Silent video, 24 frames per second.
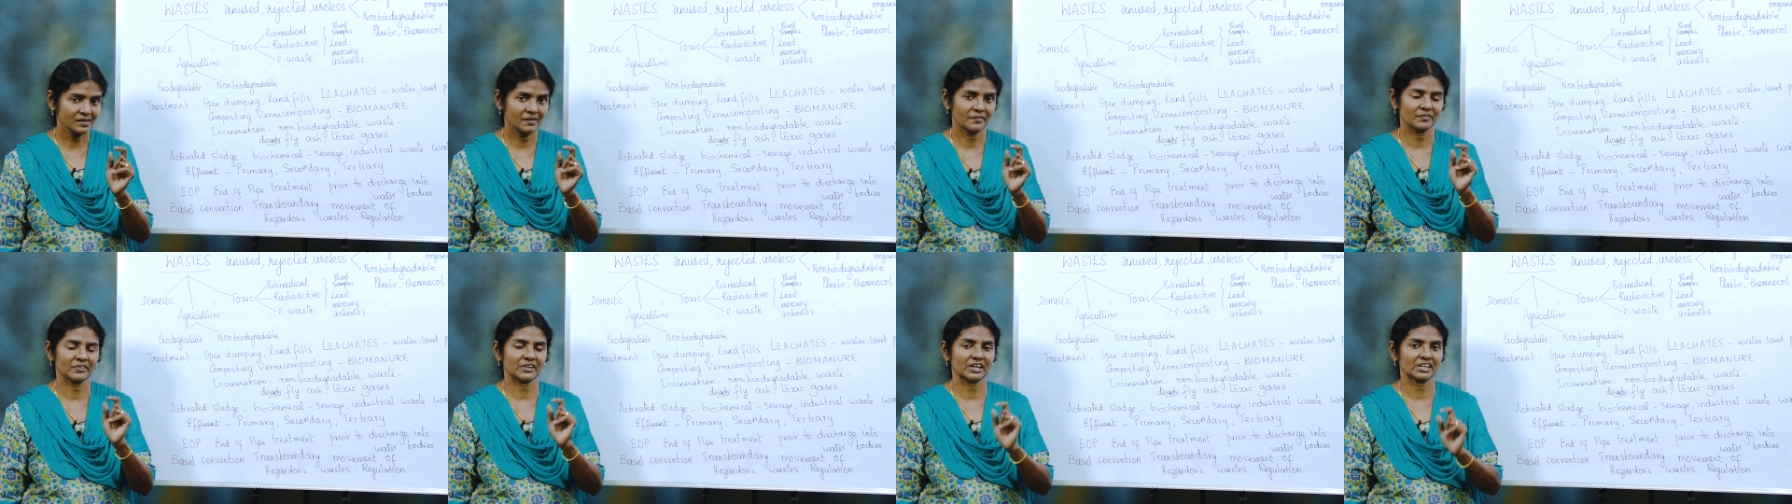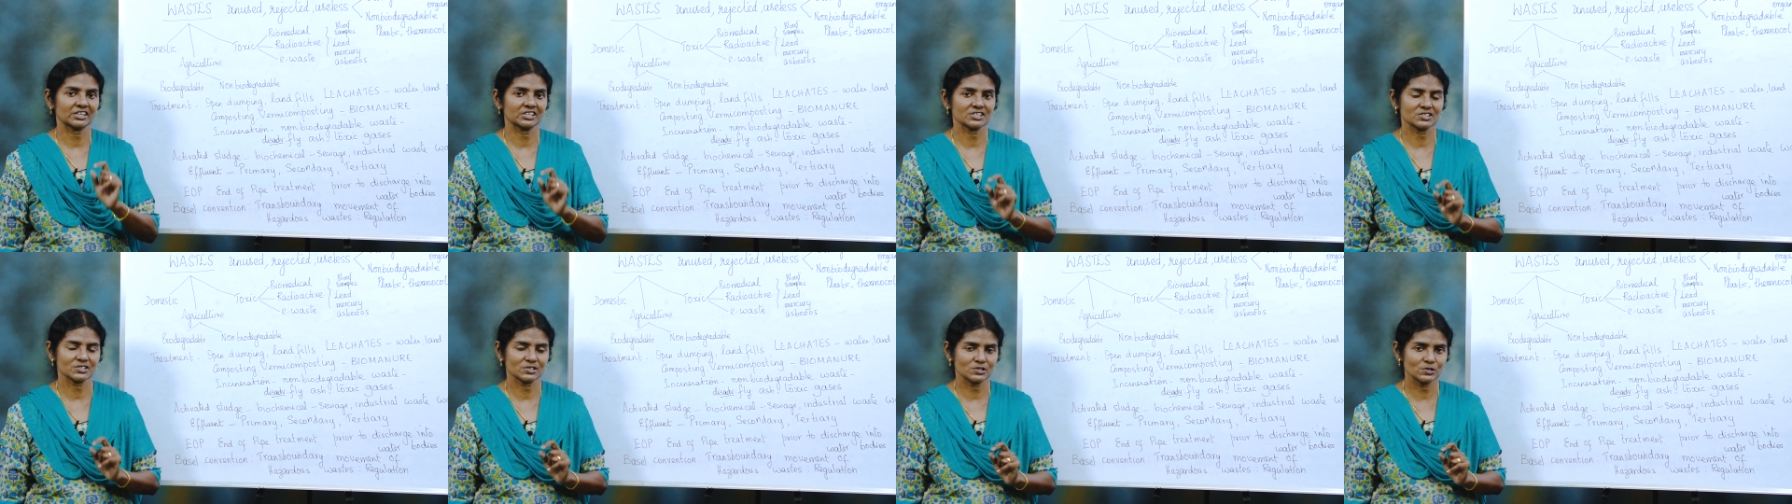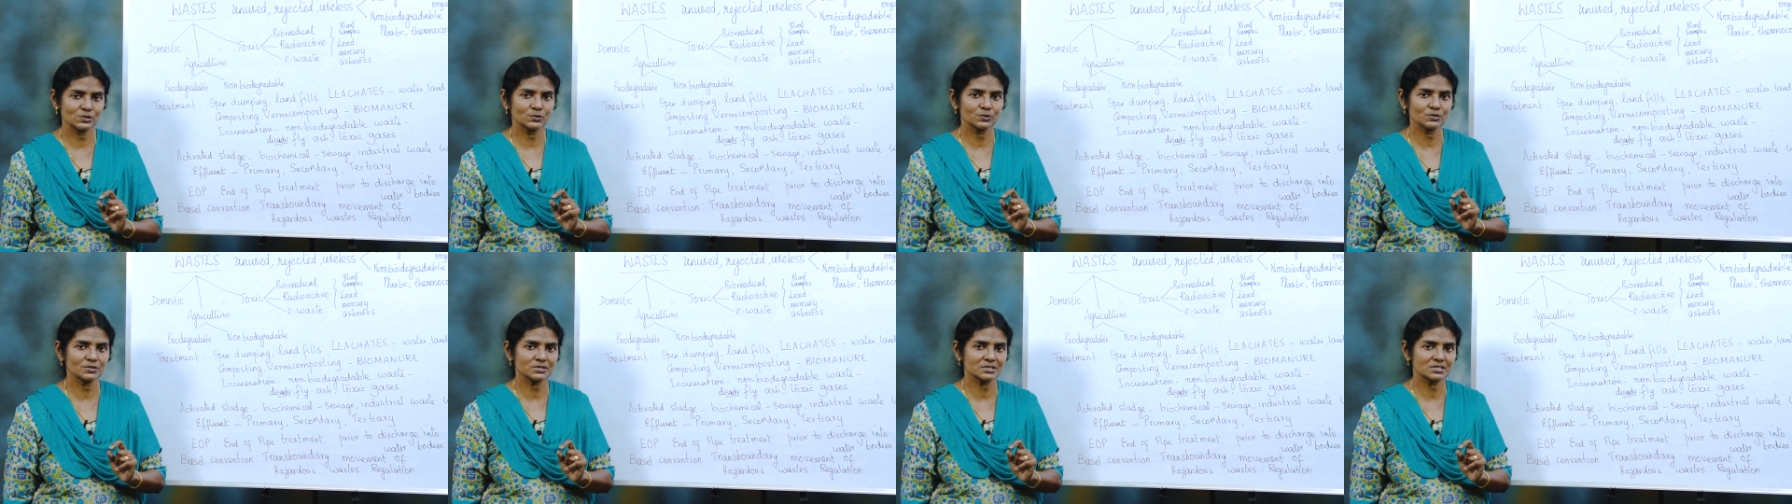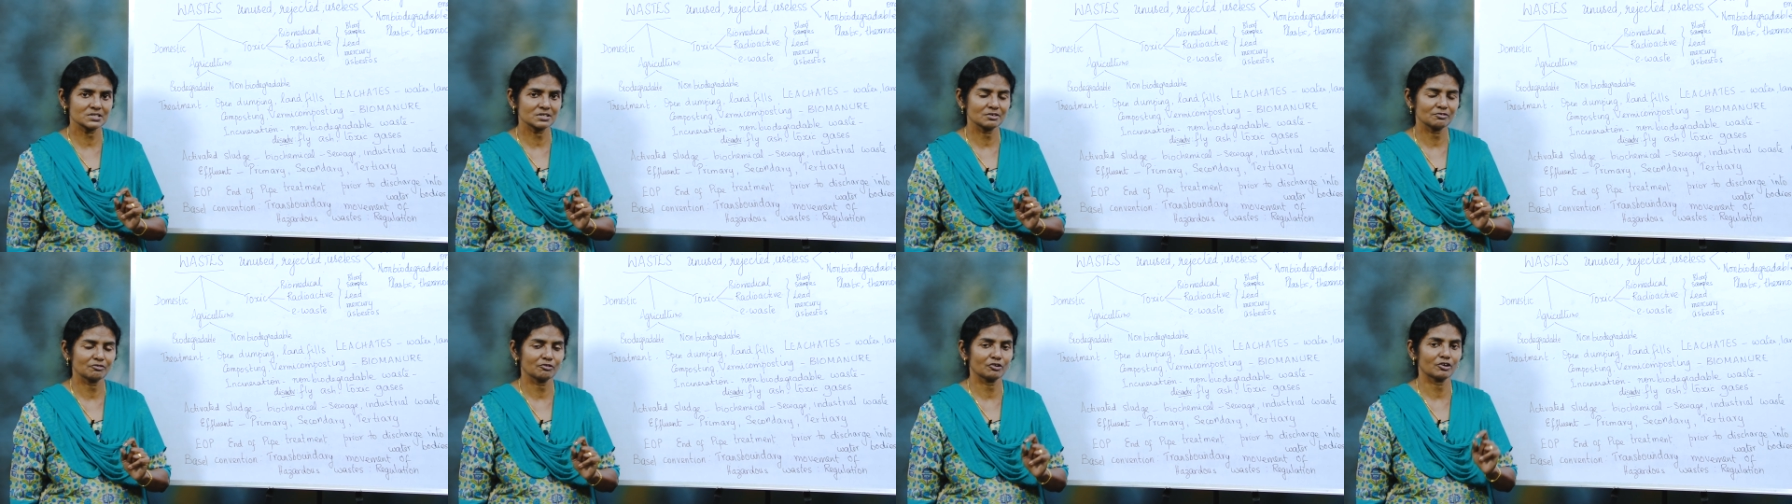that is
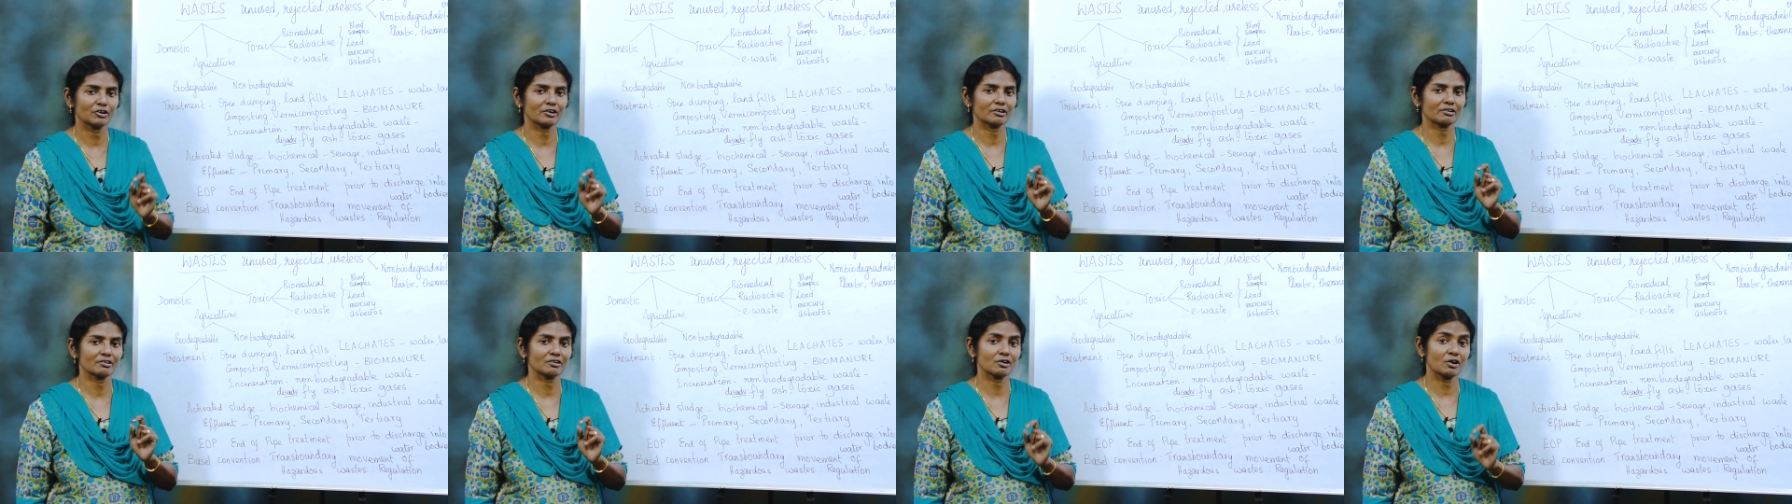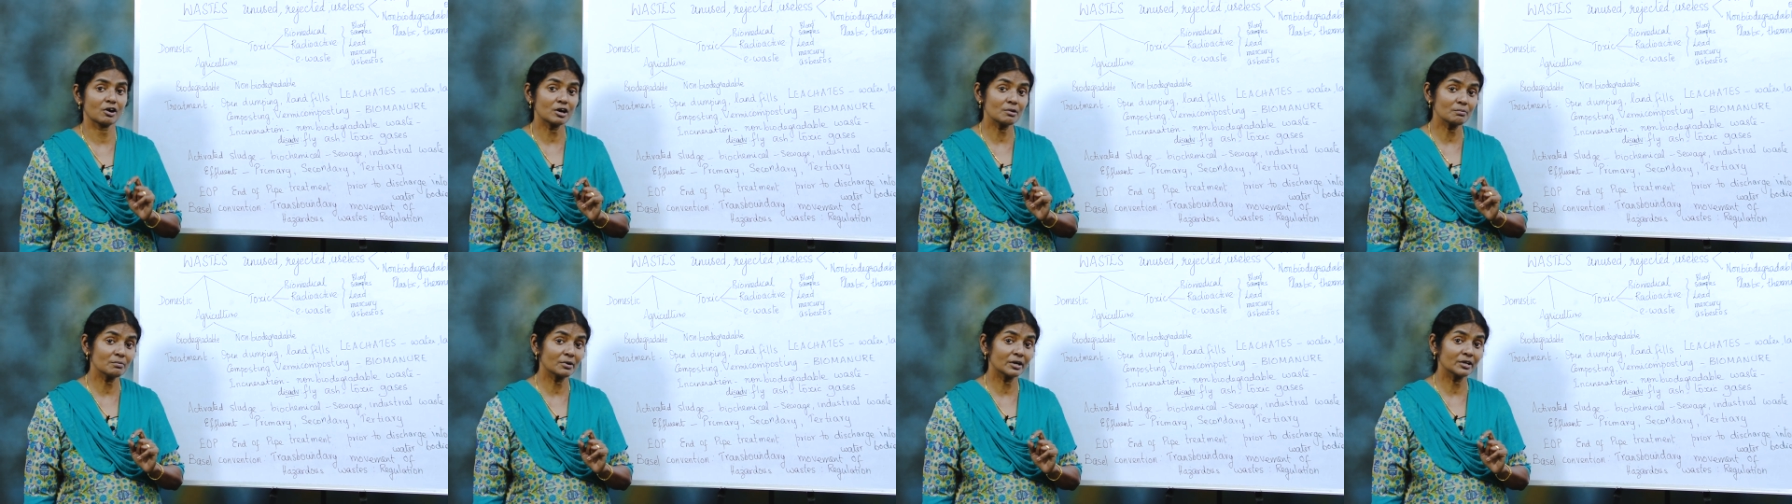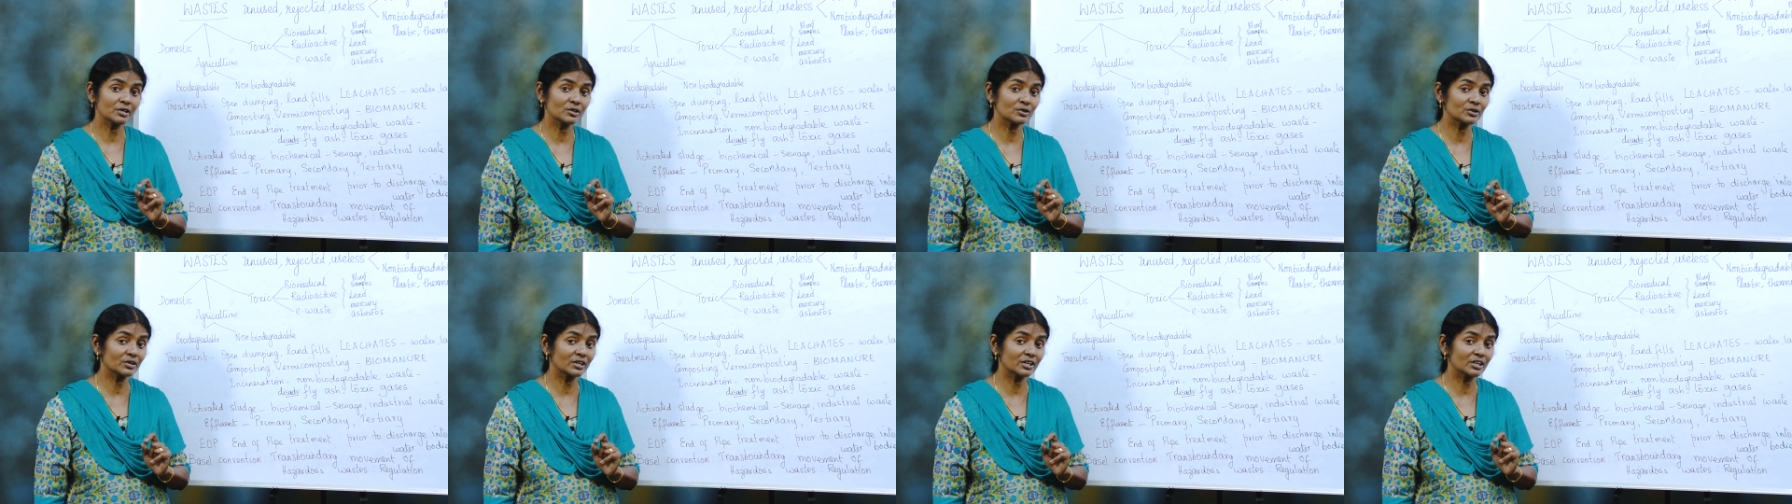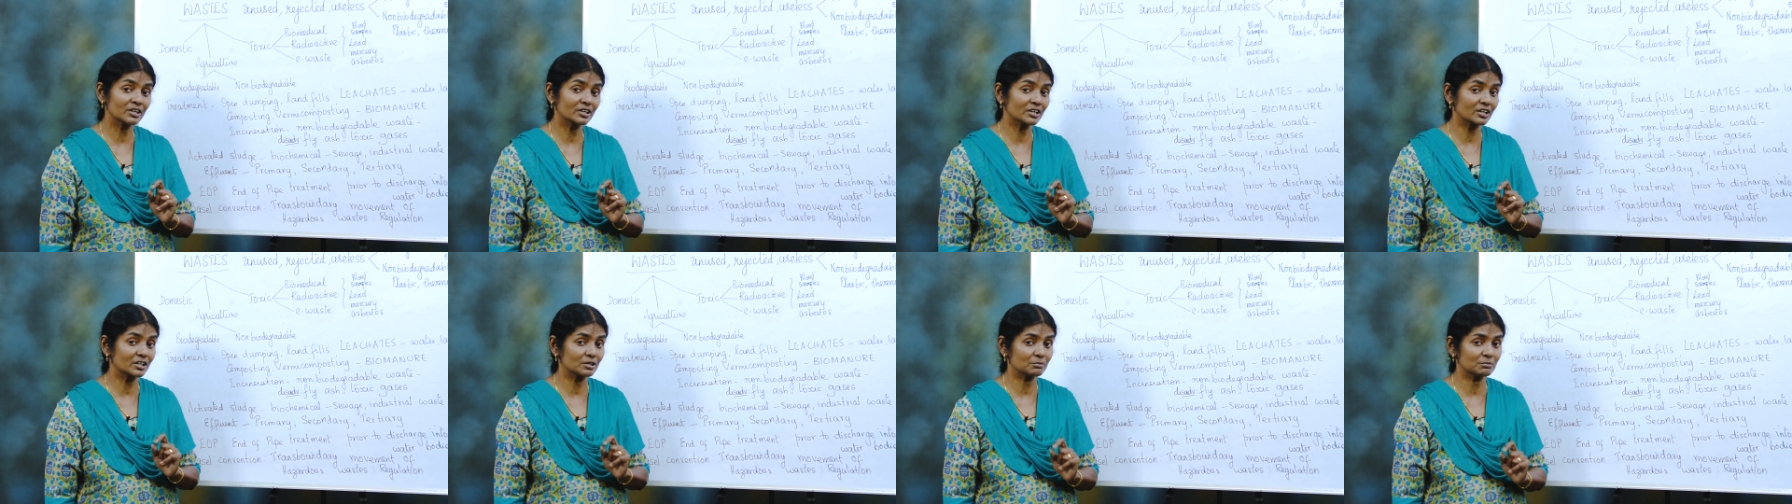used for
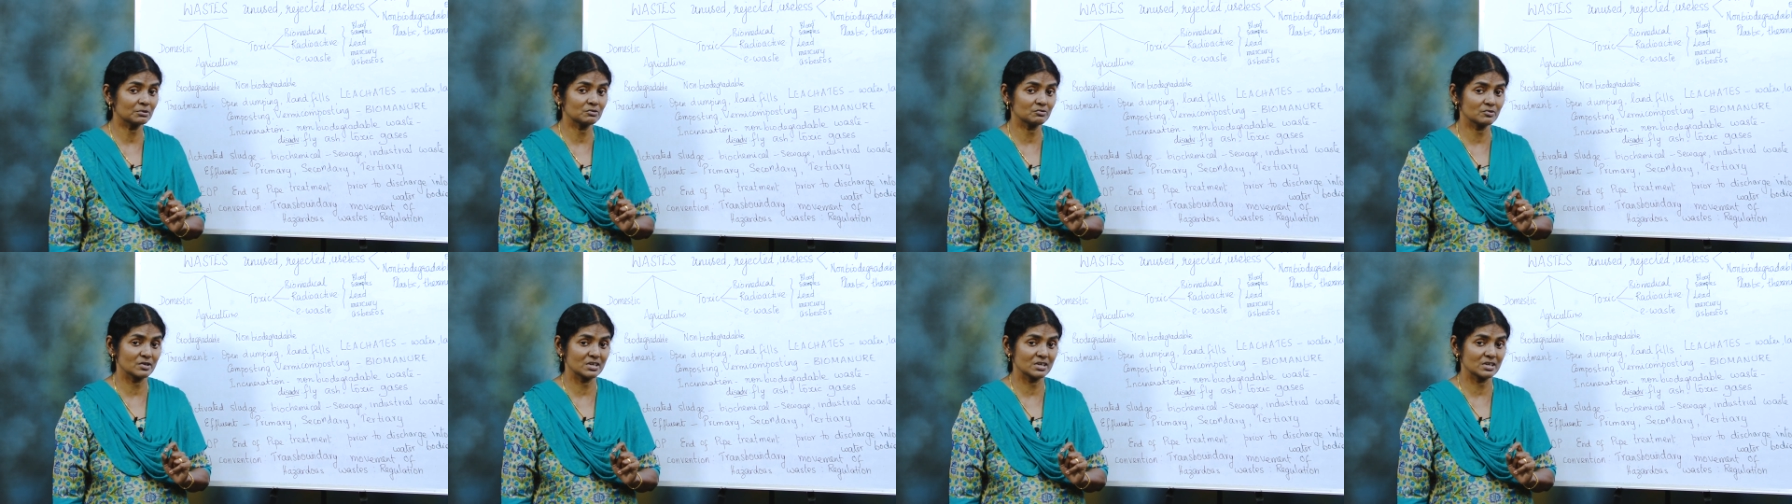non-biodegradable